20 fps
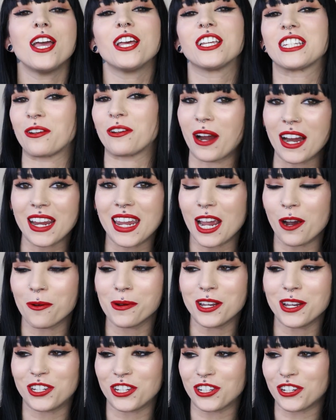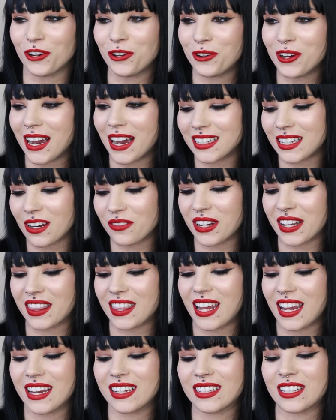So I can't wait to show you guys
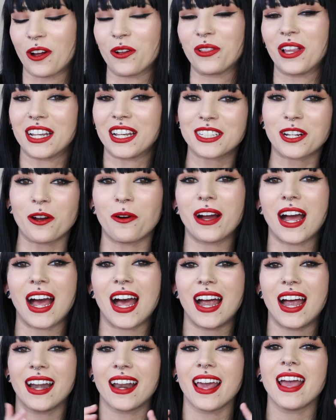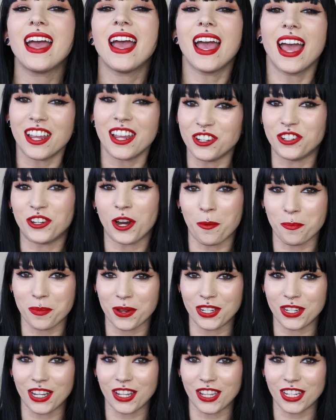everything, so let's go ahead and jump
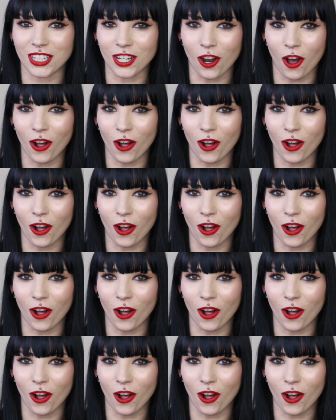into this